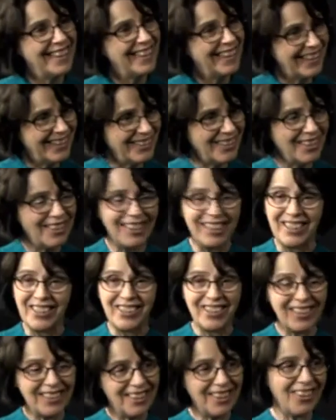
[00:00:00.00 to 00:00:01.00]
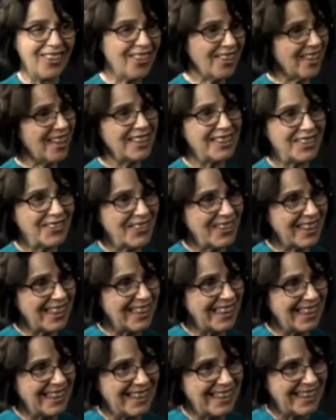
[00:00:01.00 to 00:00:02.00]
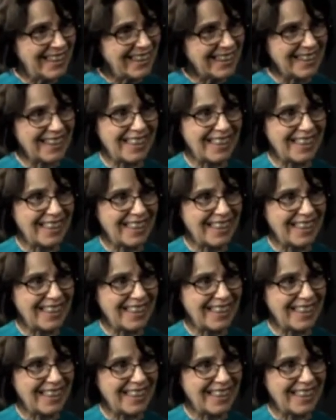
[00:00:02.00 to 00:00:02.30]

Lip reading: He could have done all kinds of work, and he didn't.